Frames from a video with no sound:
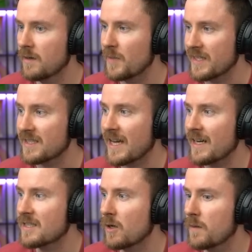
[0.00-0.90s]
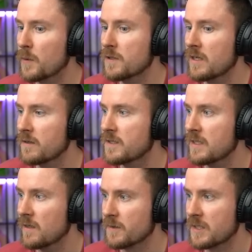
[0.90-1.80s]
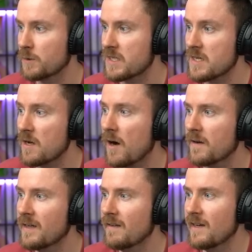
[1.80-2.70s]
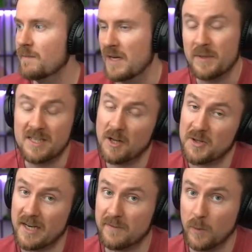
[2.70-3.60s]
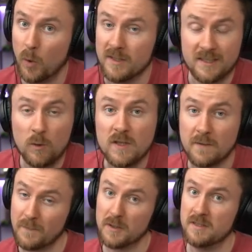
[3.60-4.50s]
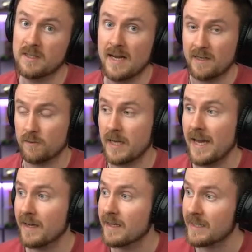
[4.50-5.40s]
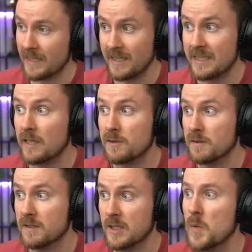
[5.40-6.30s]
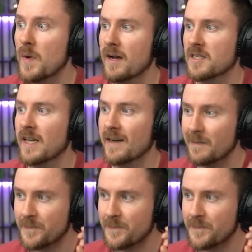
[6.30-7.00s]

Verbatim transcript: But he's getting solid percentage still, so it's not, maybe it's not the end of the world. It's only the first attack, okay? And it can tell you so much that